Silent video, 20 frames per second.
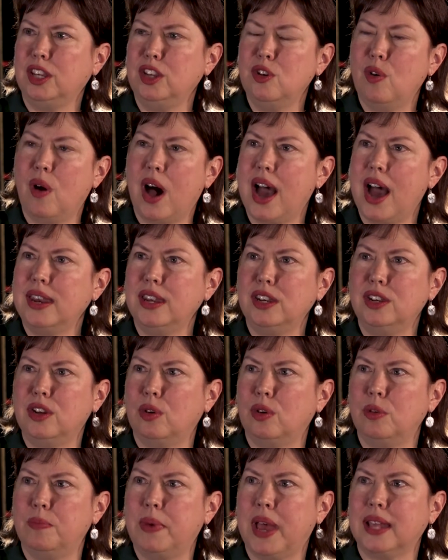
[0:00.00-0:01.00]
You know, I didn't
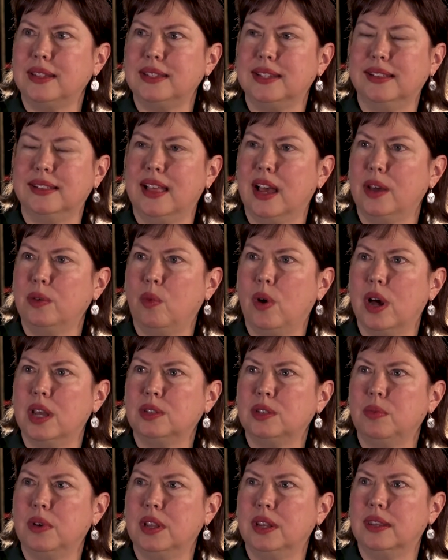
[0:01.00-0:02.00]
know who Patsy Cline
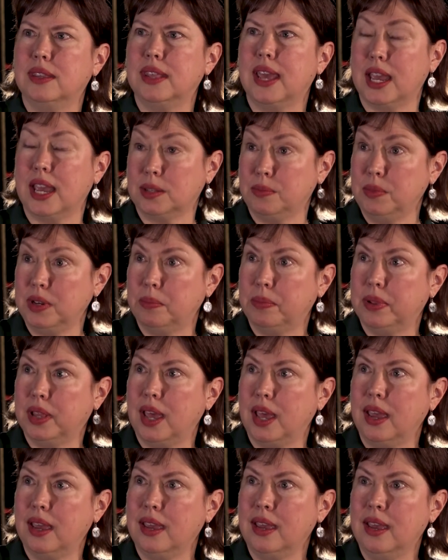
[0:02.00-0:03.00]
was when they asked me to
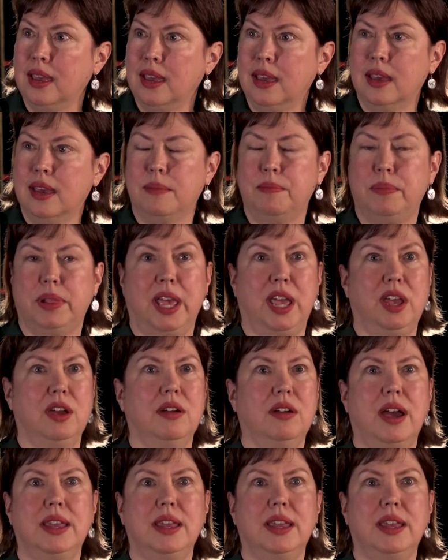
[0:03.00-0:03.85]
play her.